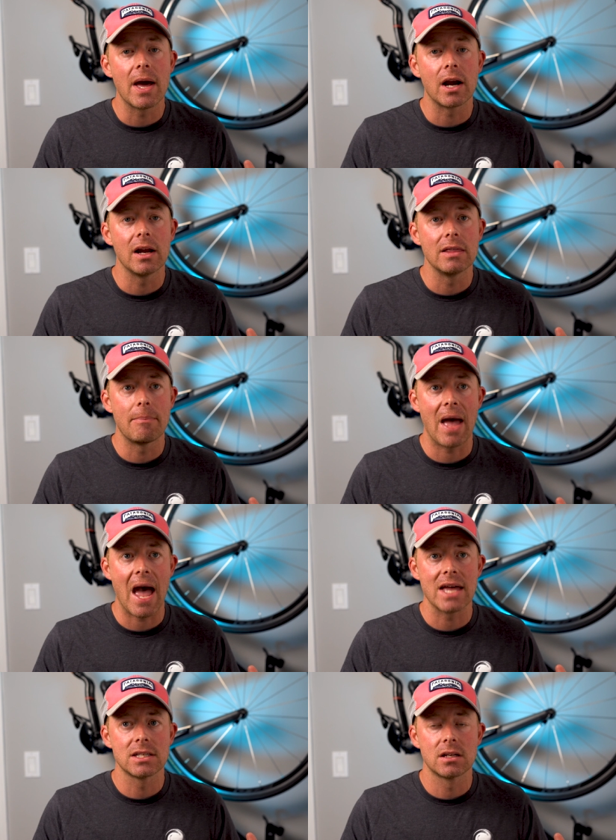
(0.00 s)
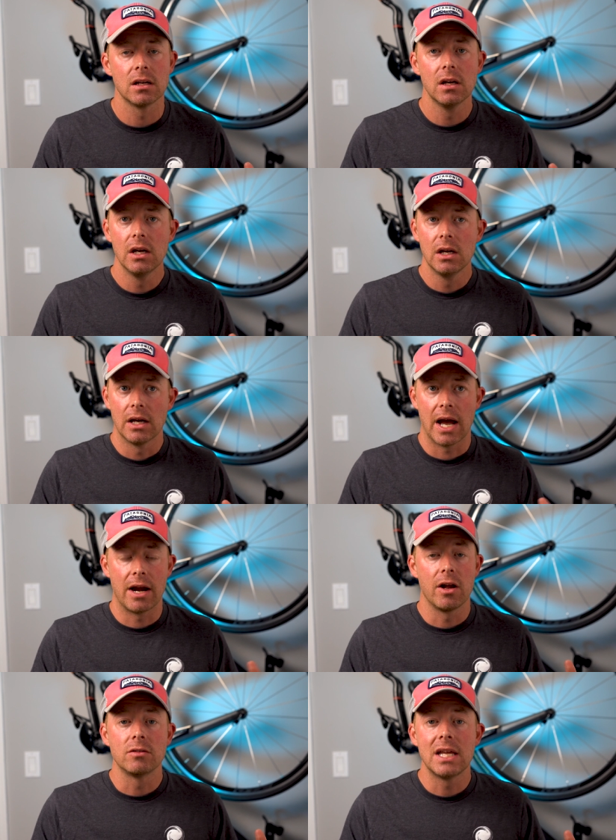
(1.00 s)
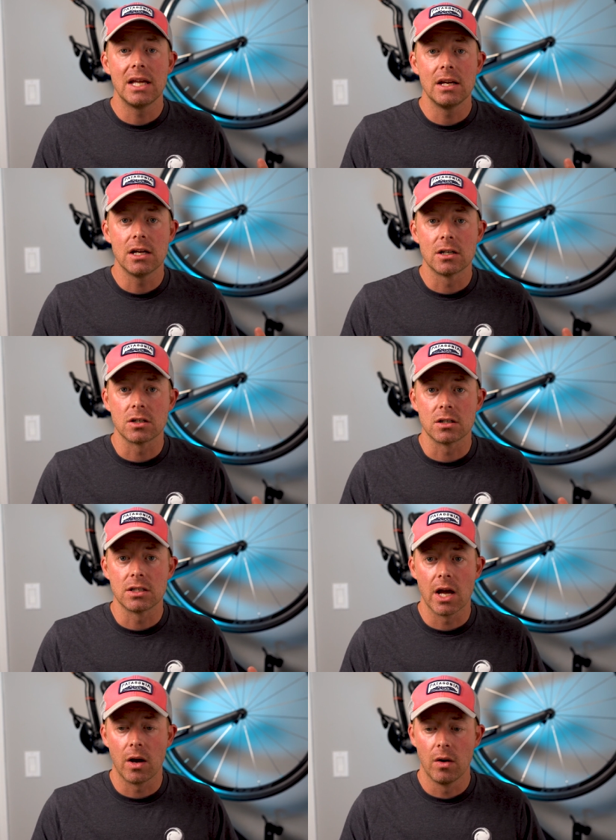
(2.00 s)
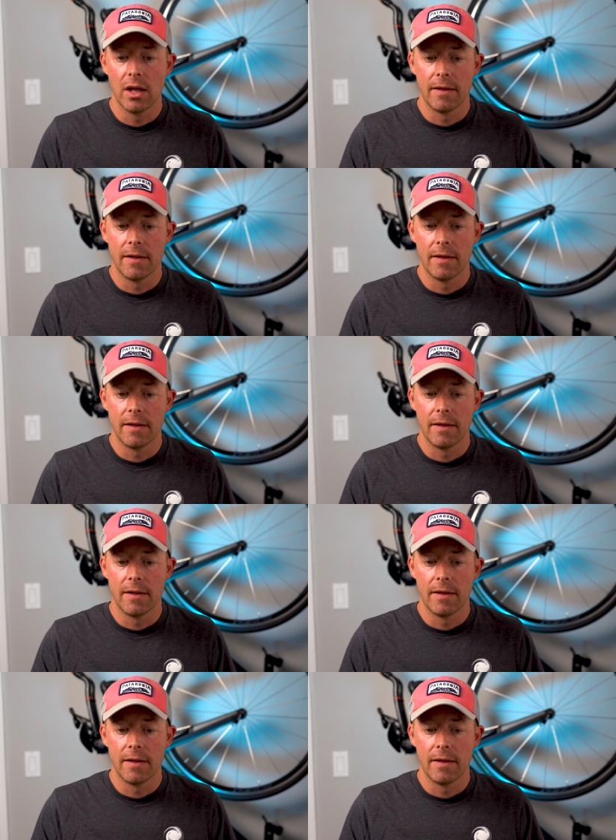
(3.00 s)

better in the past I don't know, 10 years or so.